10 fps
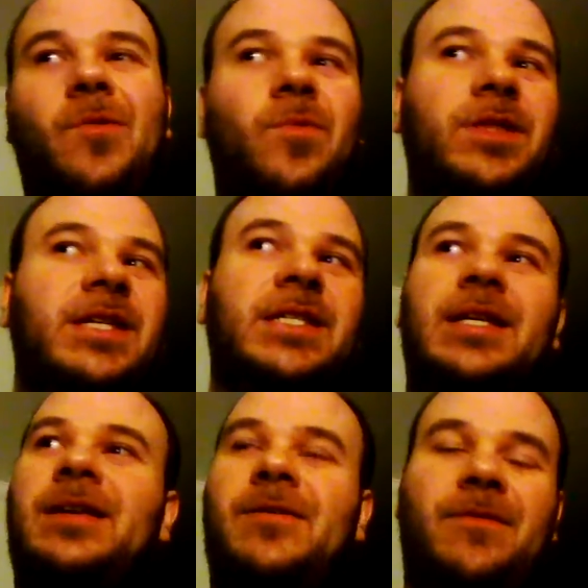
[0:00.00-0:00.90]

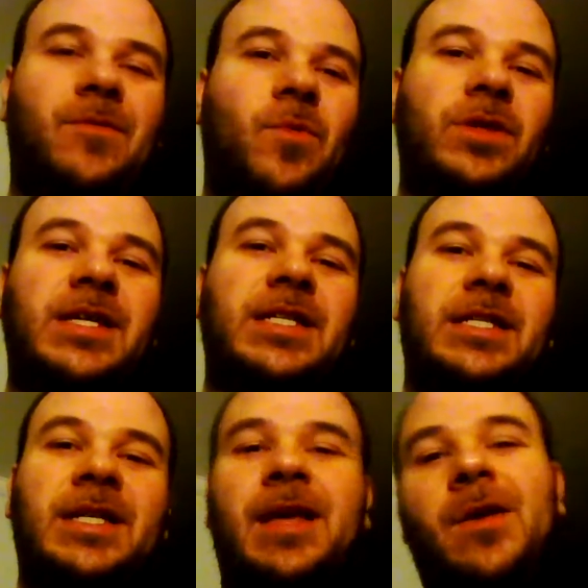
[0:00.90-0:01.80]

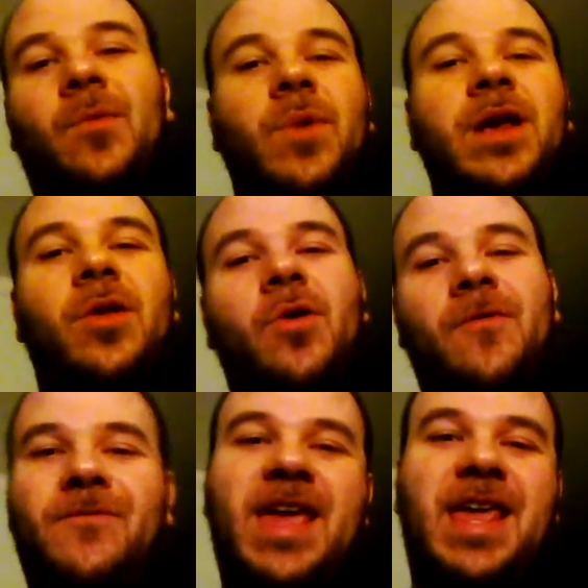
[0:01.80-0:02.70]
Releases, real or
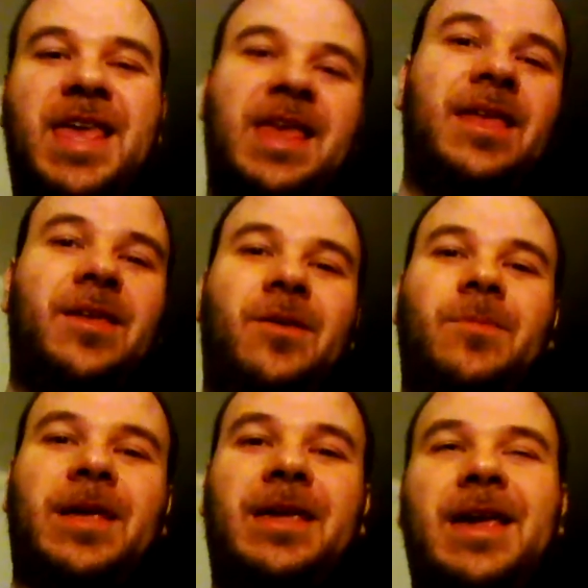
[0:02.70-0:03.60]
fake. Oh
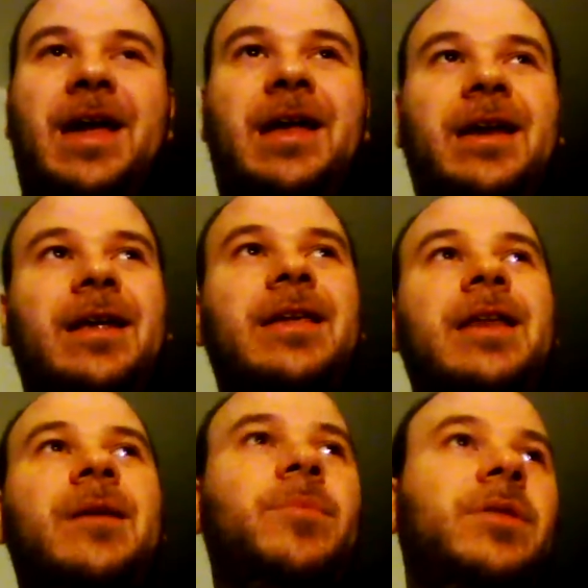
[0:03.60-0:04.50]
my God, I
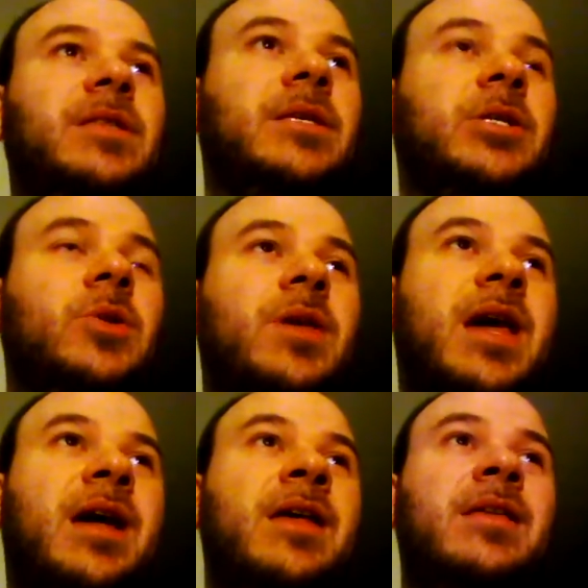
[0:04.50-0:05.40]
cannot believe this. So
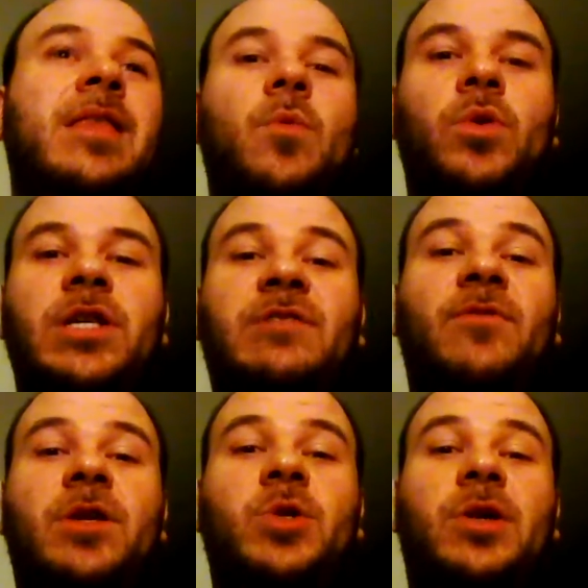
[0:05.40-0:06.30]
yeah, they released
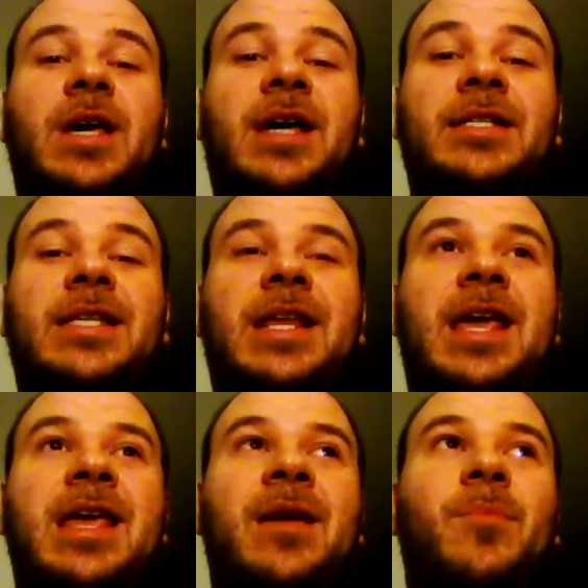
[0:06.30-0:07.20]
Fletcher Cox
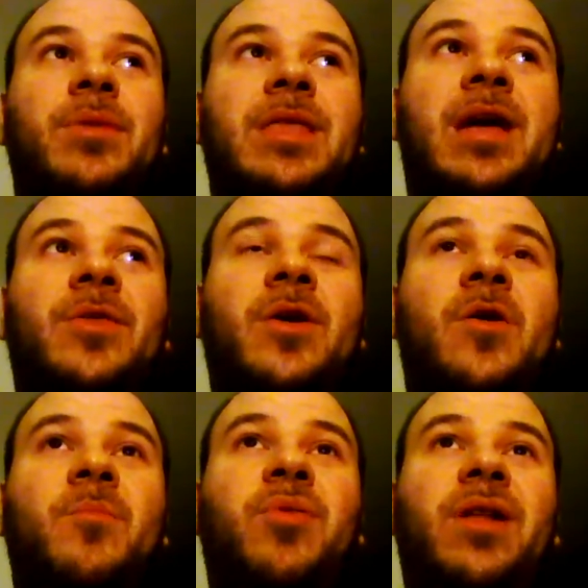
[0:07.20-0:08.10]
today, but now they
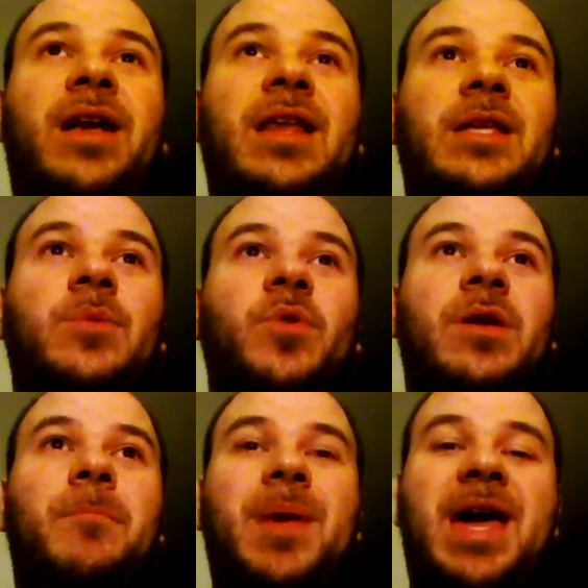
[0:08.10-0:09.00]
are planning to bring
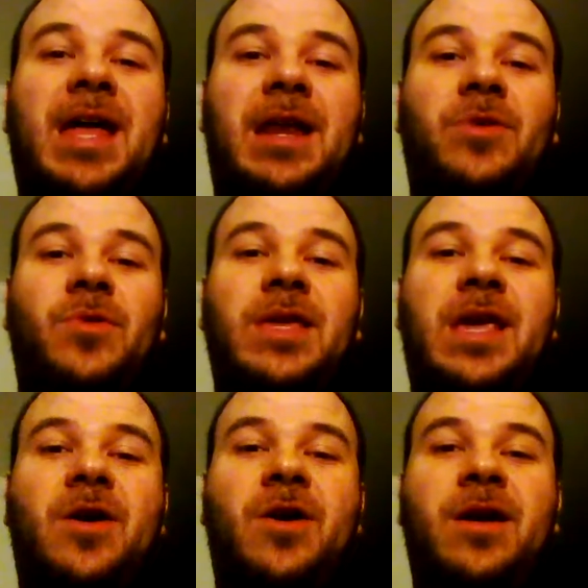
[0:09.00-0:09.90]
him back another
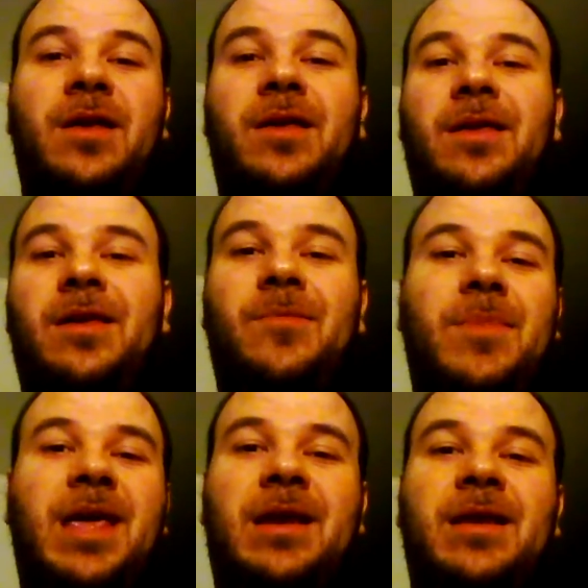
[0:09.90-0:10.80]
year. Oh
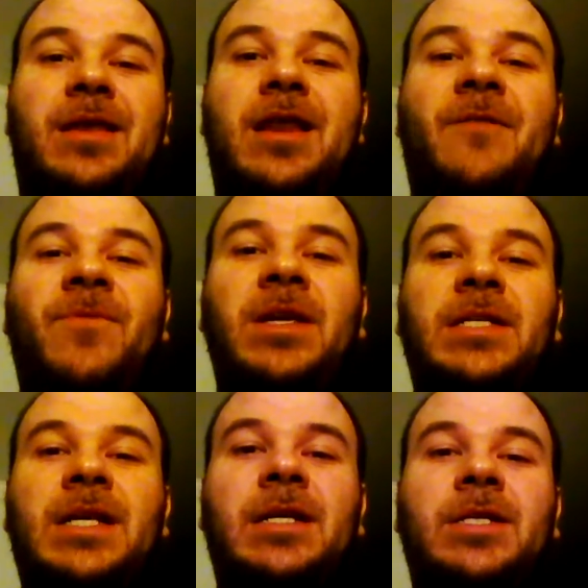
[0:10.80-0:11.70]
man, nothing's
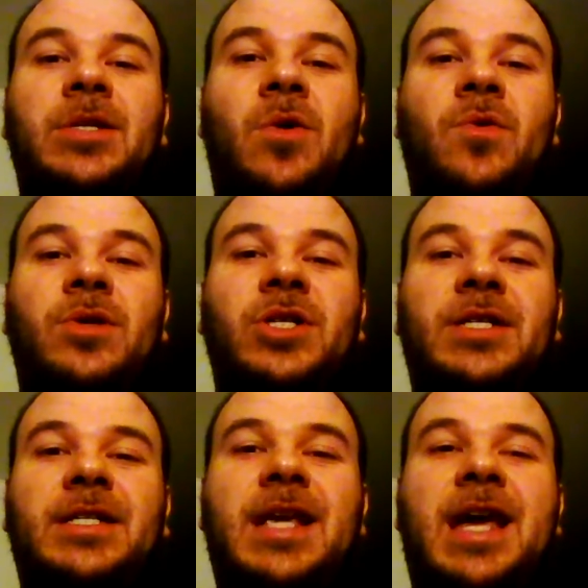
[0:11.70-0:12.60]
set in stone
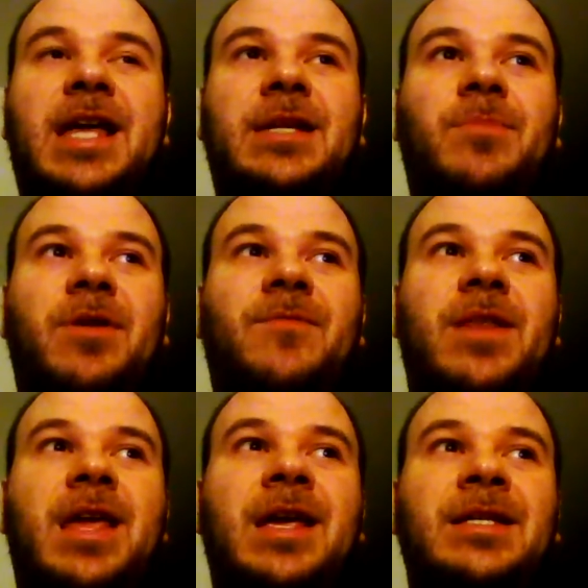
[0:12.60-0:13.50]
just yet, but if it
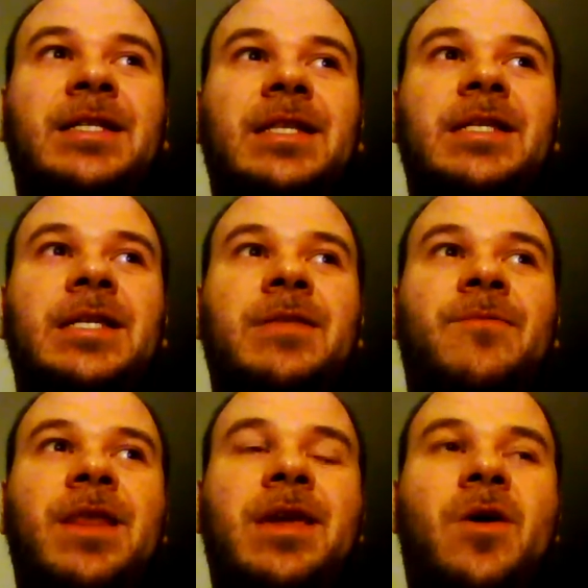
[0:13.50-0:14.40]
is, this is the
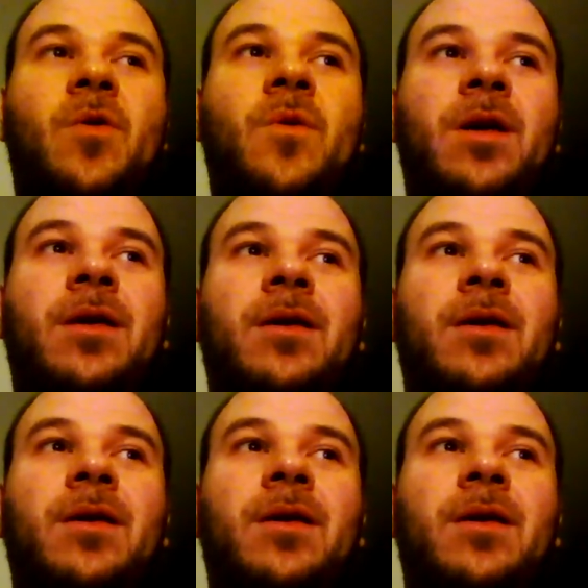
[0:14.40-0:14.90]
video